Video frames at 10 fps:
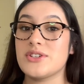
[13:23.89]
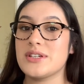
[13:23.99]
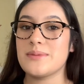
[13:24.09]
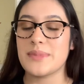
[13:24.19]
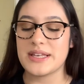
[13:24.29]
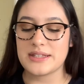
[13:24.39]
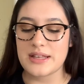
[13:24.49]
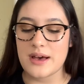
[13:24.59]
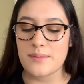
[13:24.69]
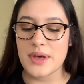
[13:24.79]
She makes
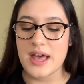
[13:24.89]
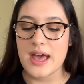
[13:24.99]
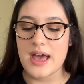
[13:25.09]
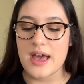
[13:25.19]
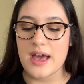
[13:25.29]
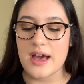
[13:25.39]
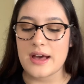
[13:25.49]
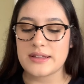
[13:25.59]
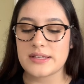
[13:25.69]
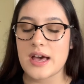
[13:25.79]
them
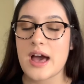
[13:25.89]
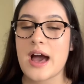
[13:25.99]
and